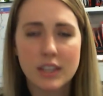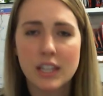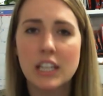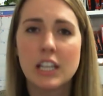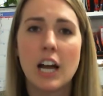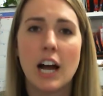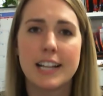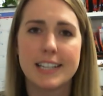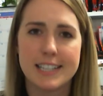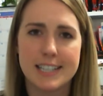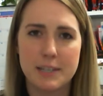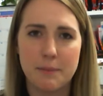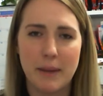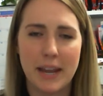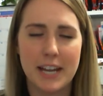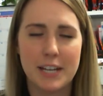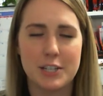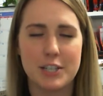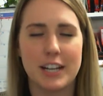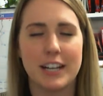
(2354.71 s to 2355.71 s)

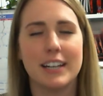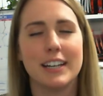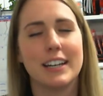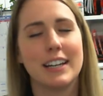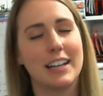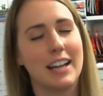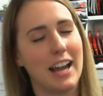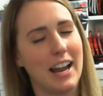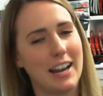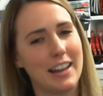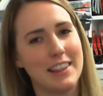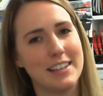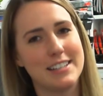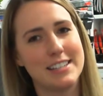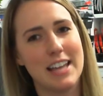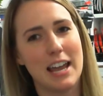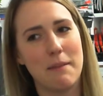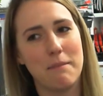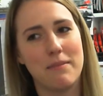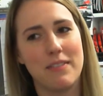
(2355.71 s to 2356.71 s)
Constipation, kind of the
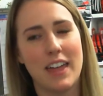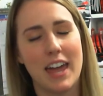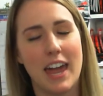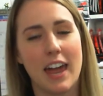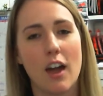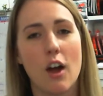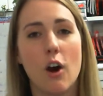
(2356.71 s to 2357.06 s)
same thing.